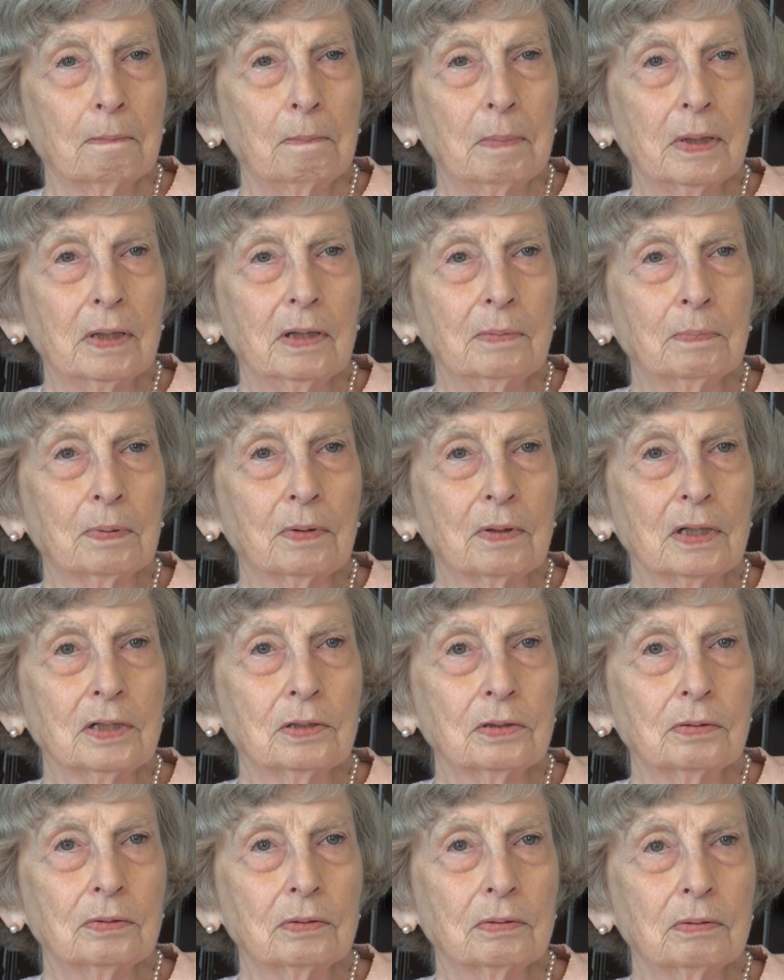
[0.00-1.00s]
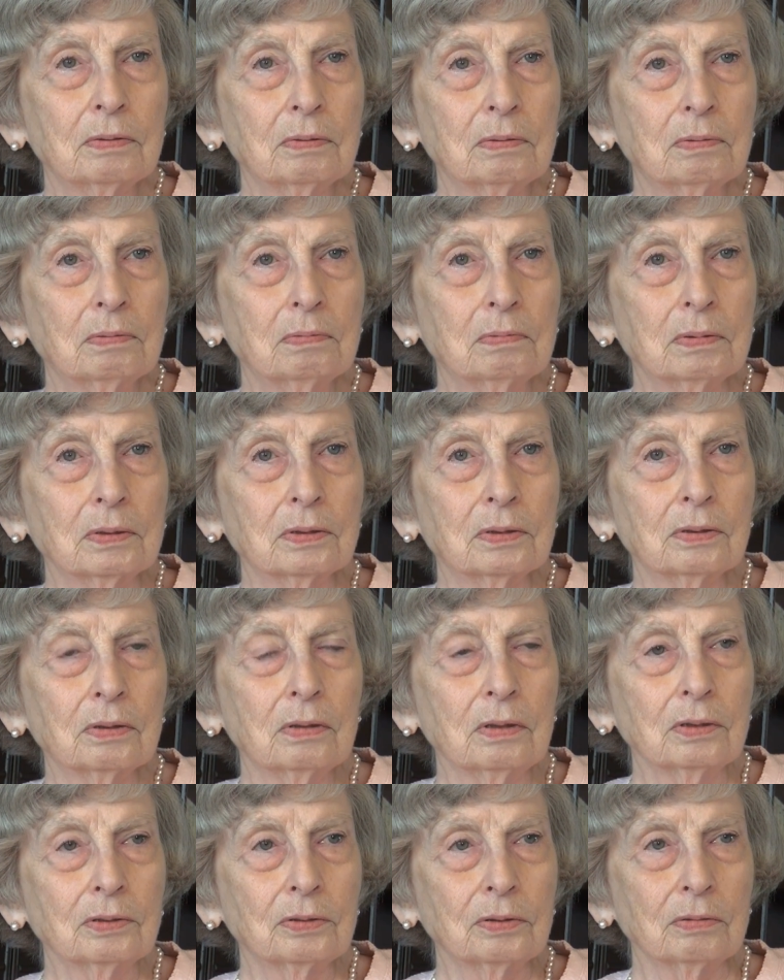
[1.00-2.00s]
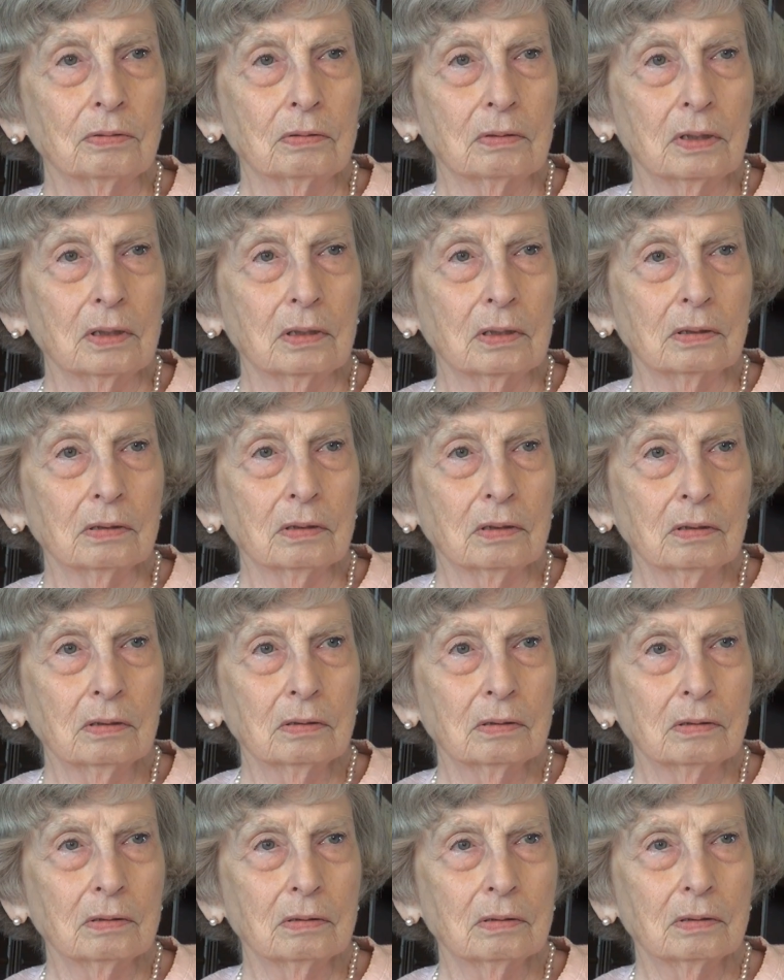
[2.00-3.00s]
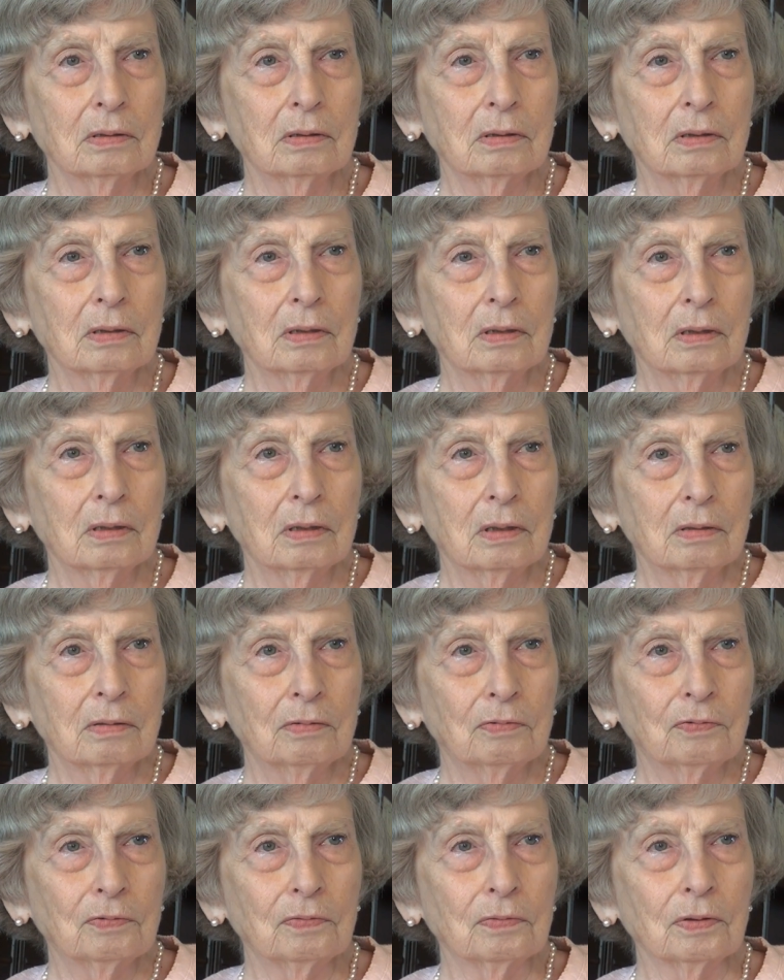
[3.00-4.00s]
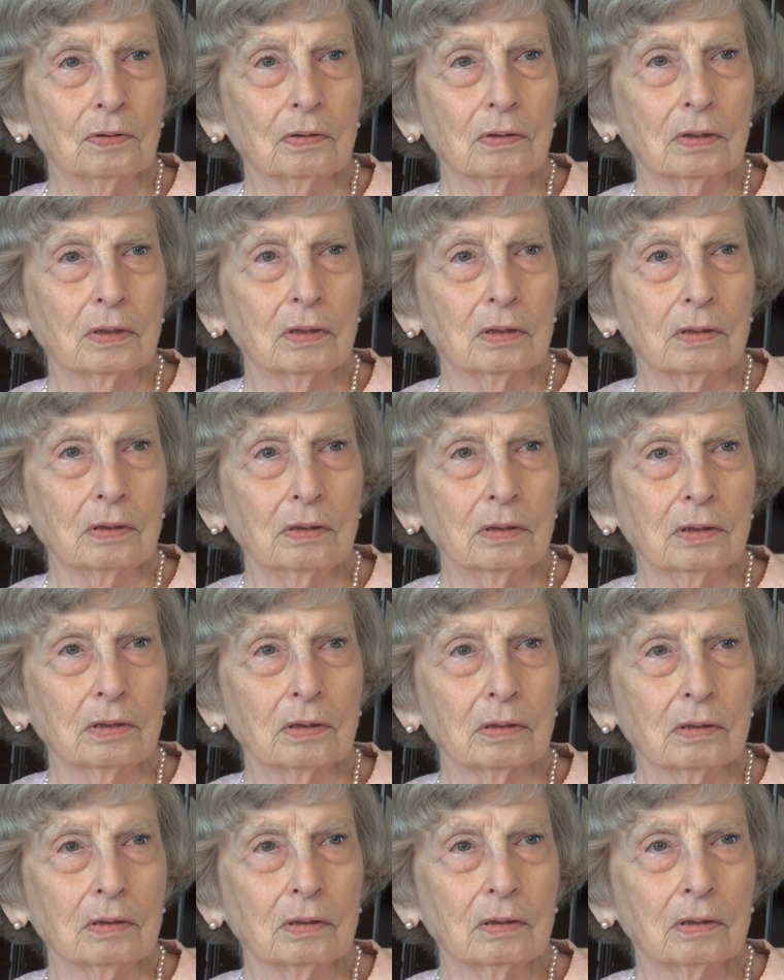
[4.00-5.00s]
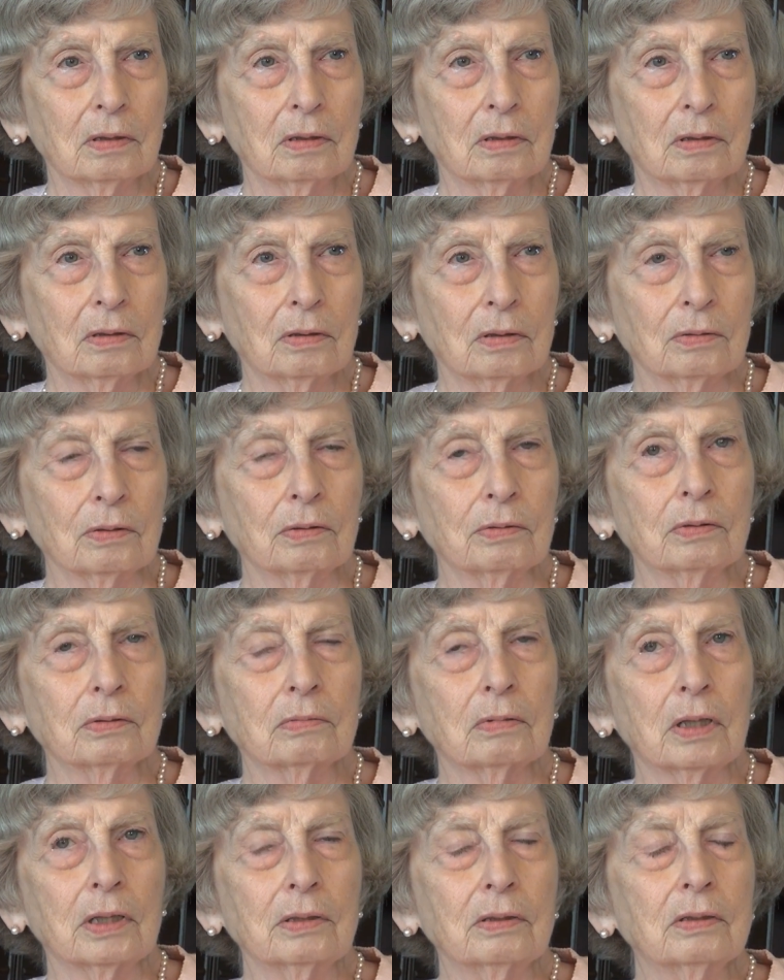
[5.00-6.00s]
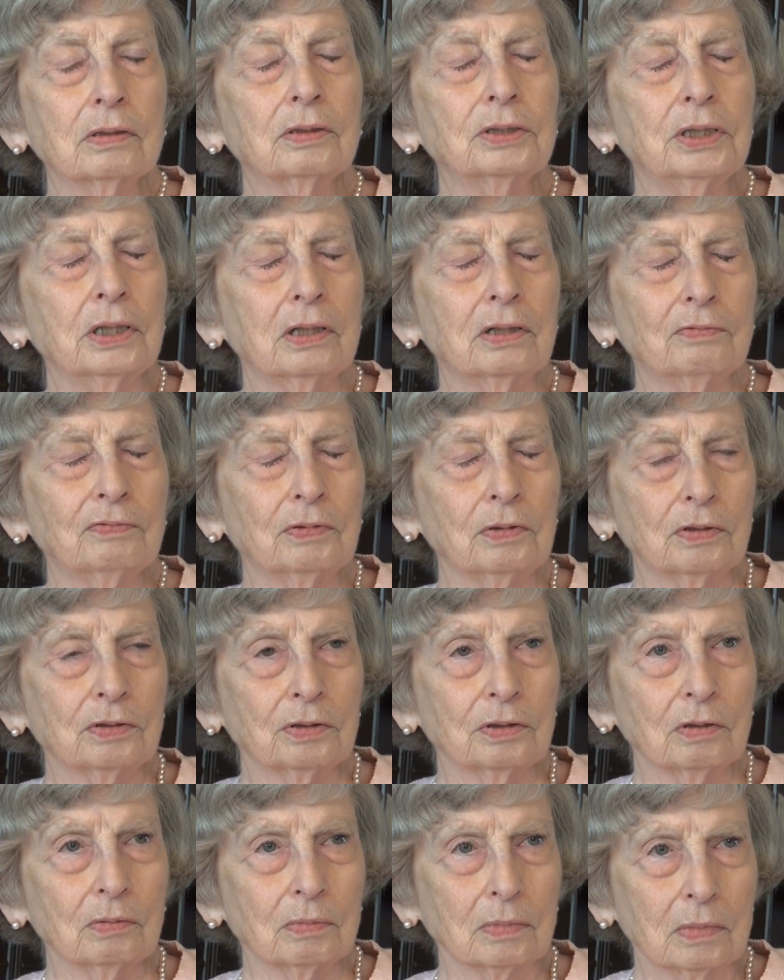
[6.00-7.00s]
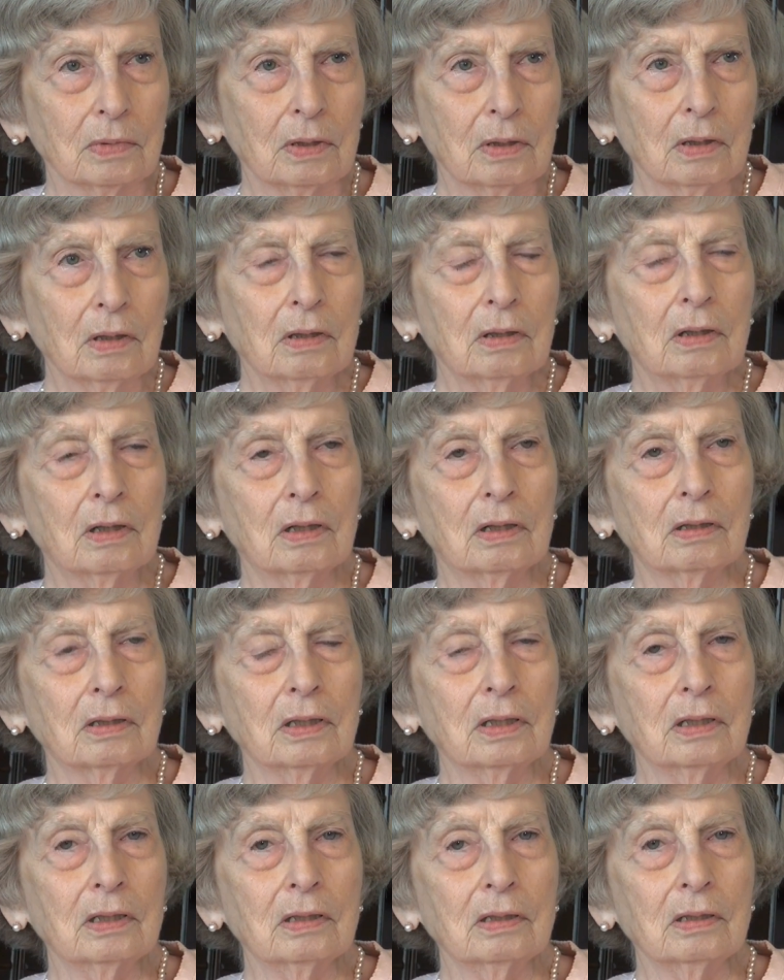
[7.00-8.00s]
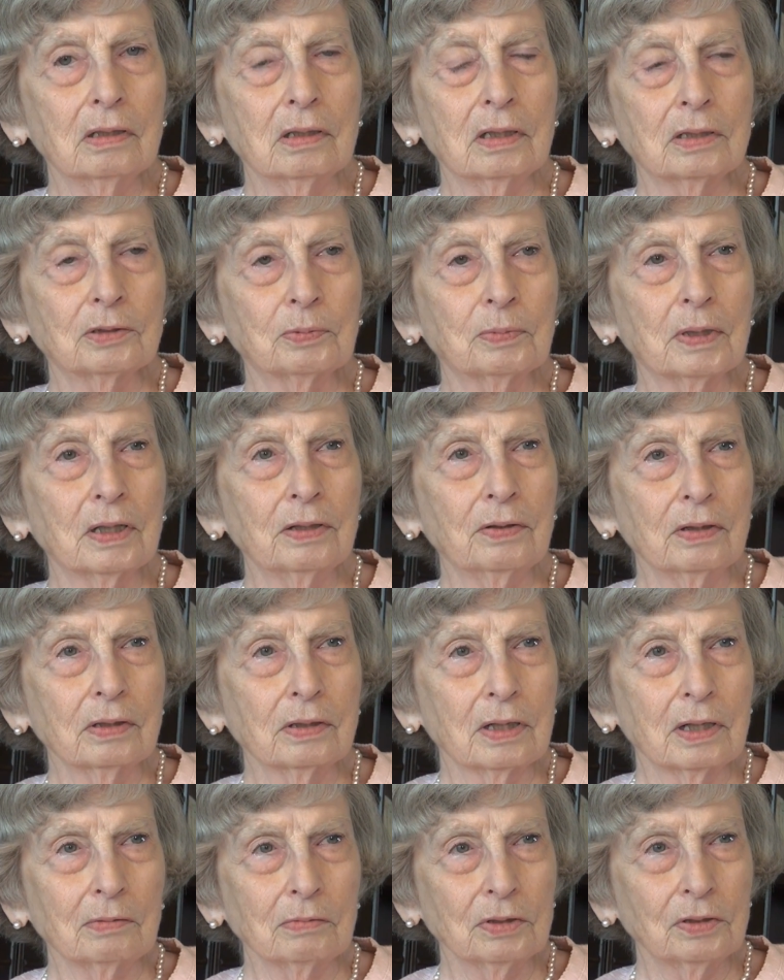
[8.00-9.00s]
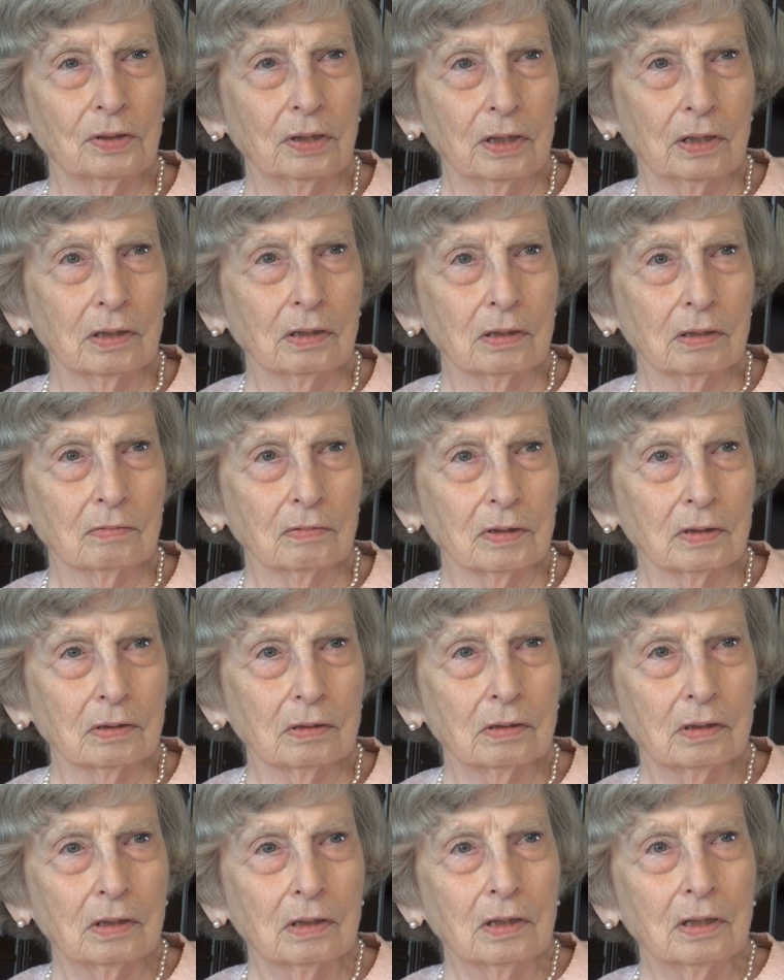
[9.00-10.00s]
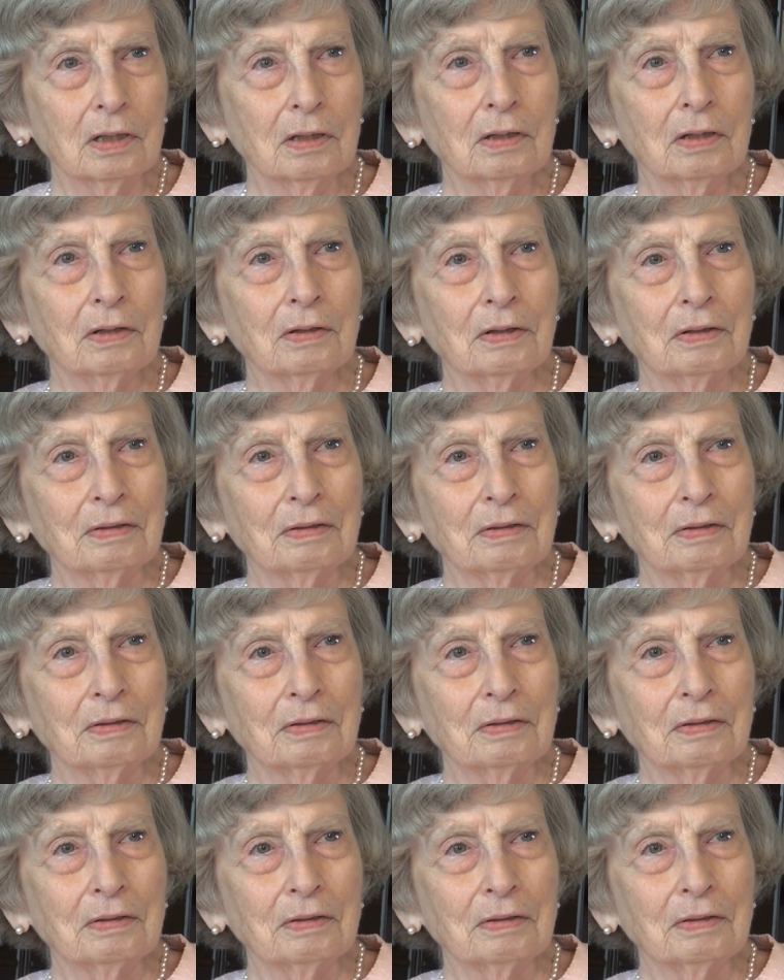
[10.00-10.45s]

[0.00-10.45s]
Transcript: Betty Price was also on for a year, or I th- she had a full term at uh, AALS, but I think that was the end of it. Oh.